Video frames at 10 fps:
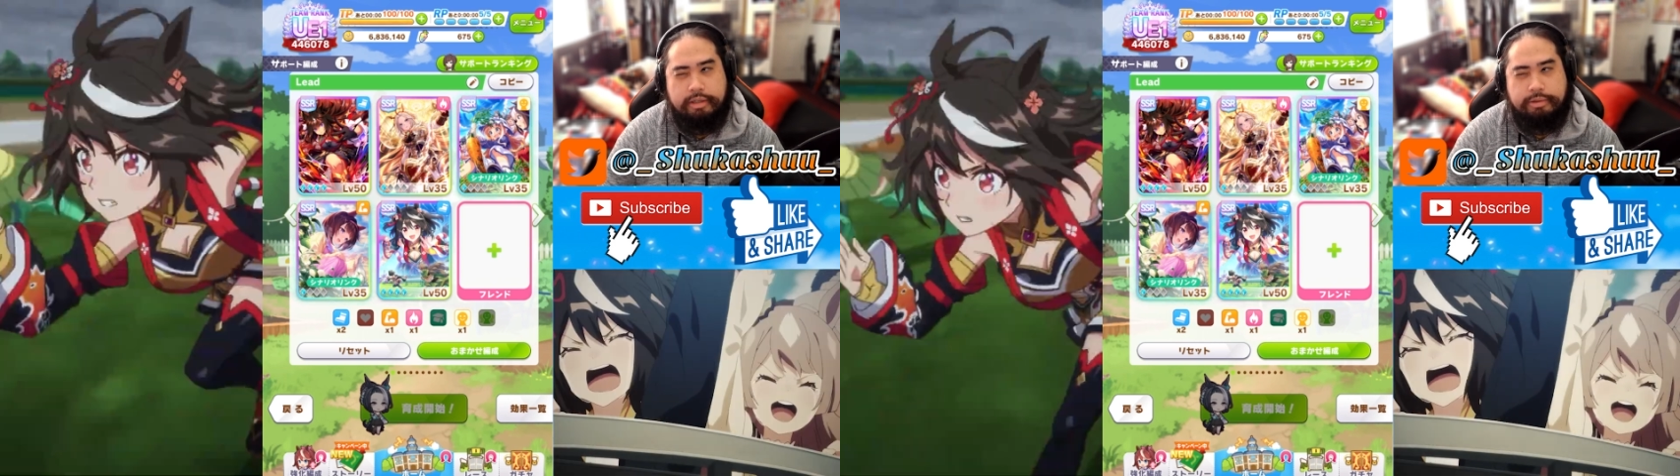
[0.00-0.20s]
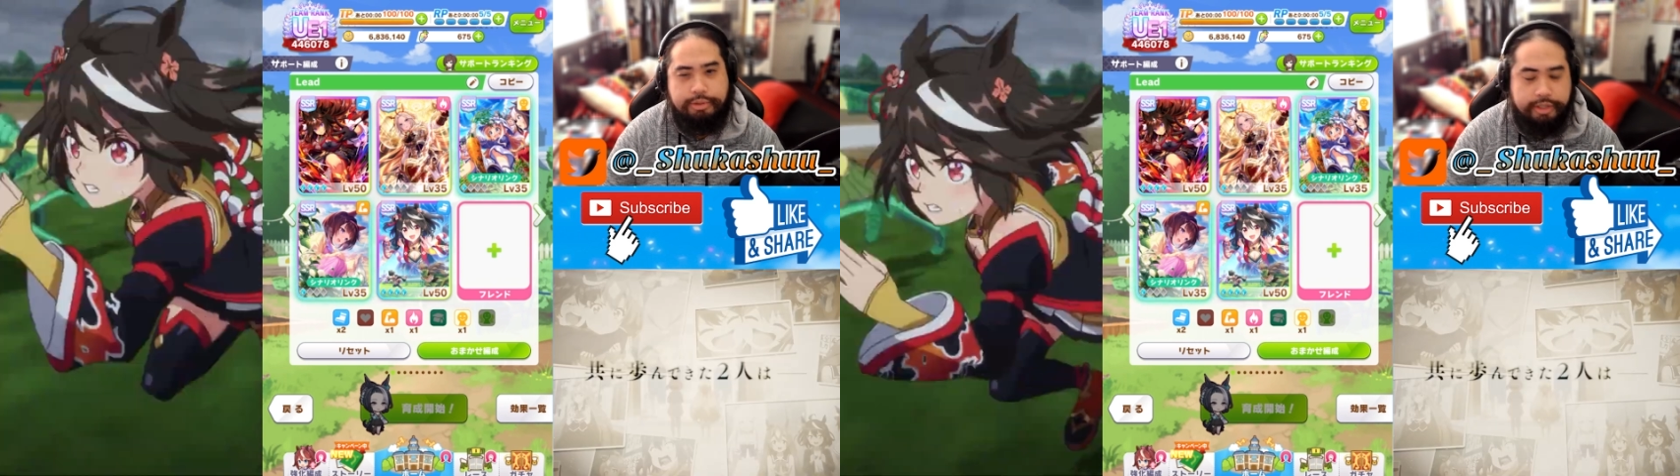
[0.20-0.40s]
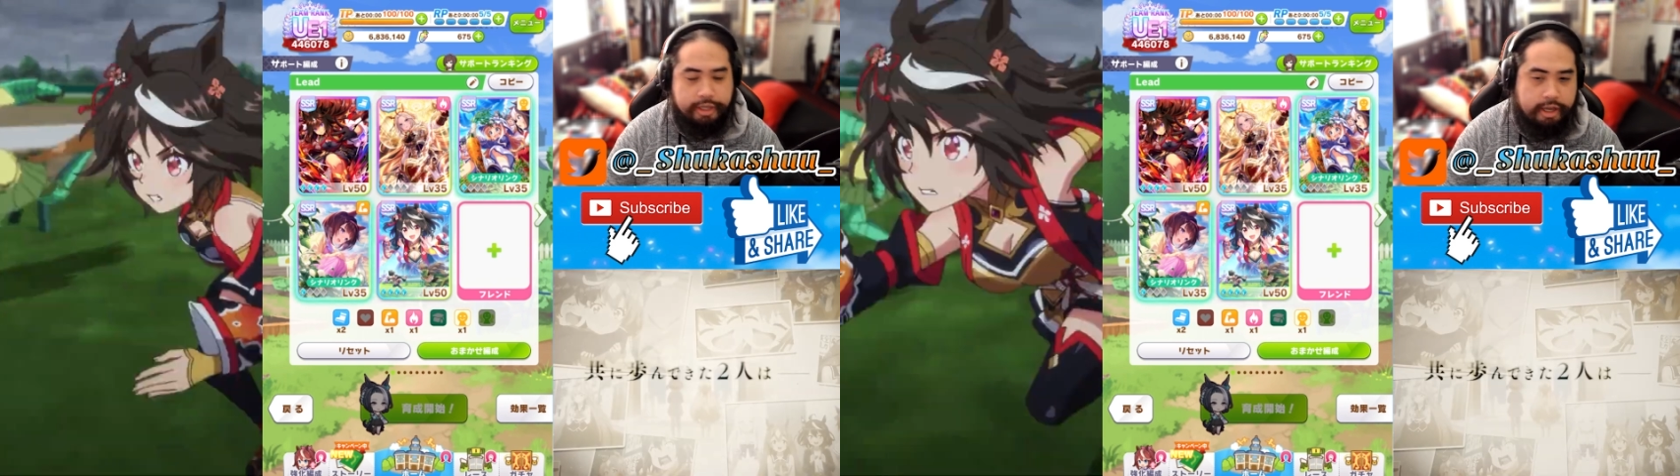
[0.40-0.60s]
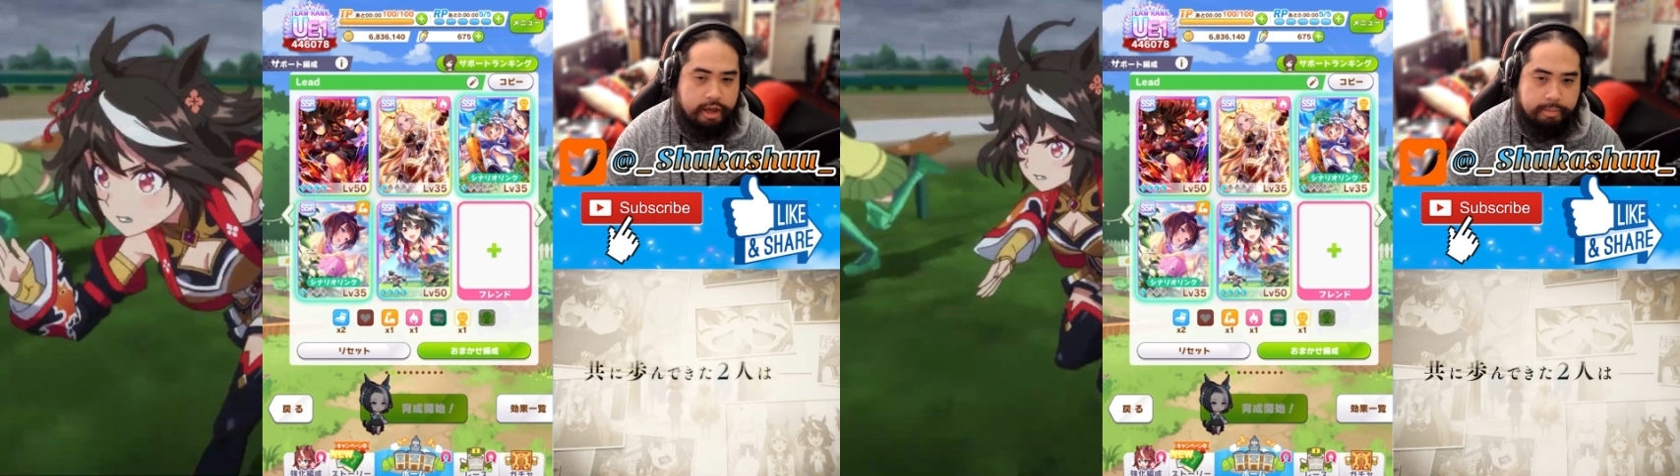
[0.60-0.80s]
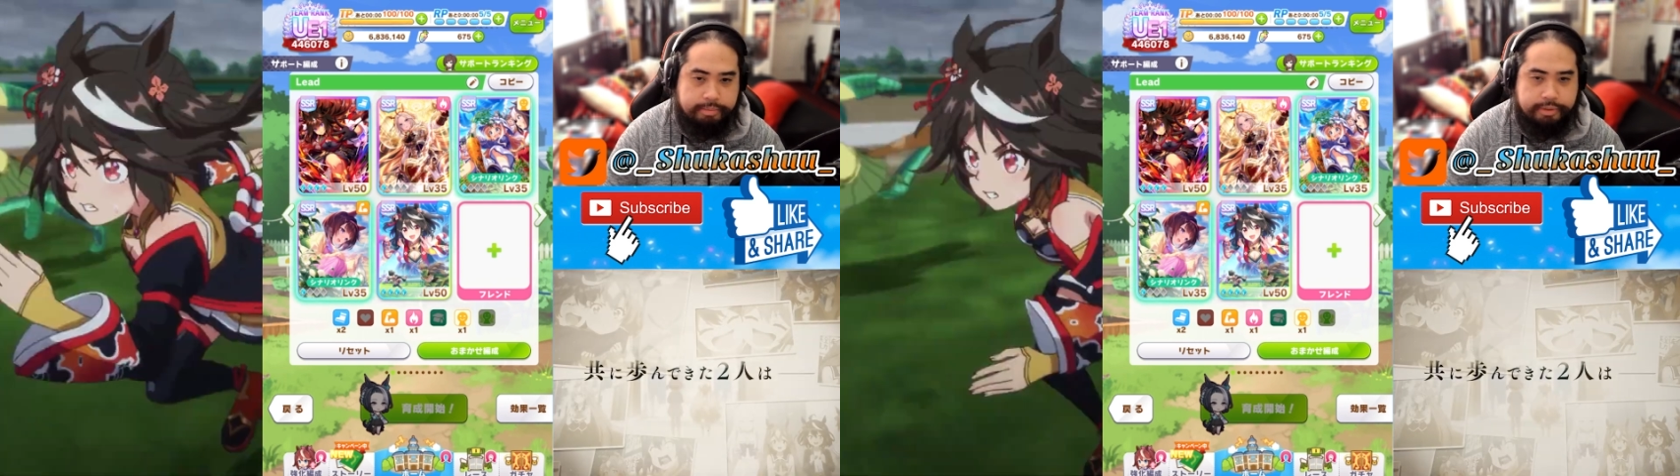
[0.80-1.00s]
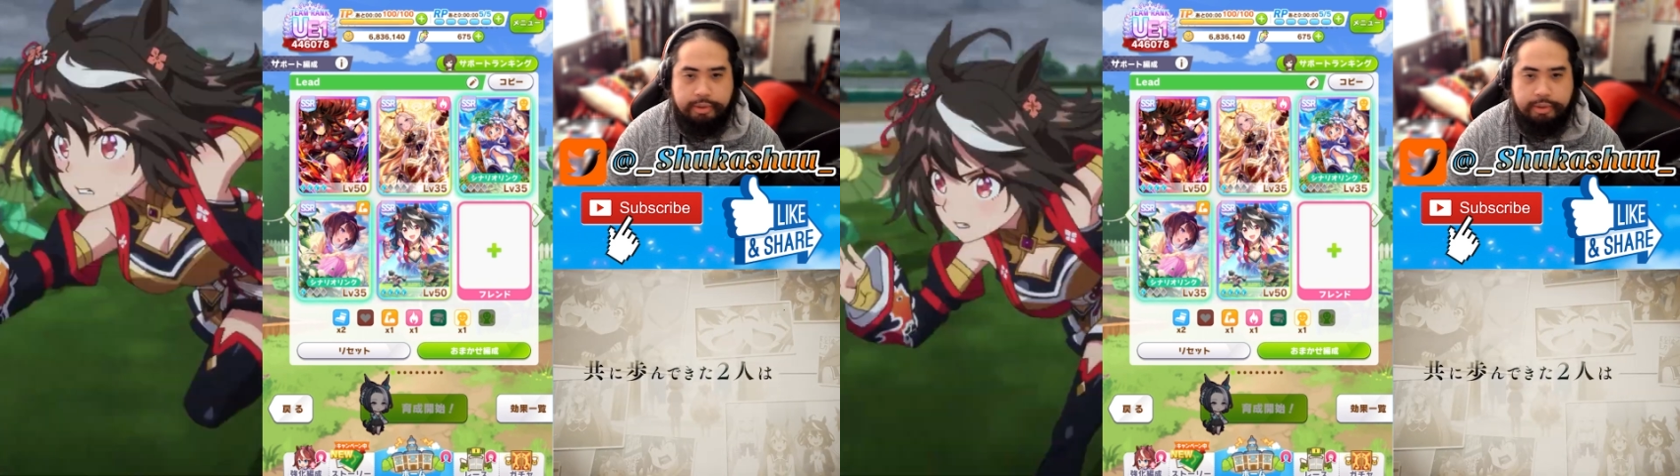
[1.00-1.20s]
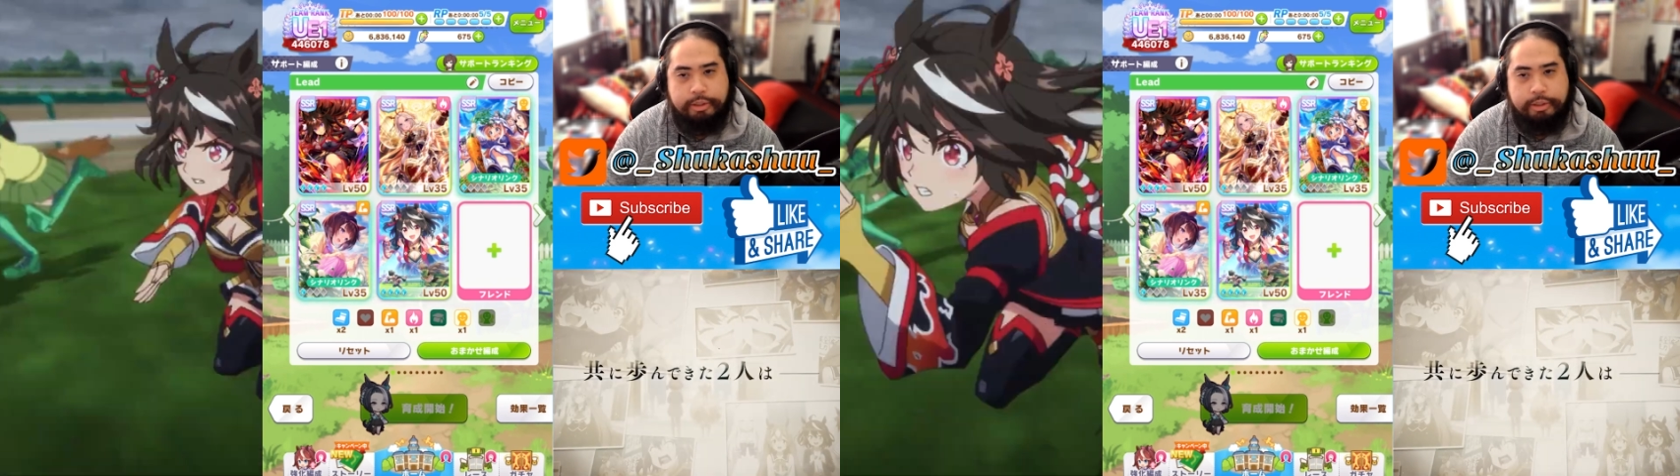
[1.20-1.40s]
I was using cap, so I'm not too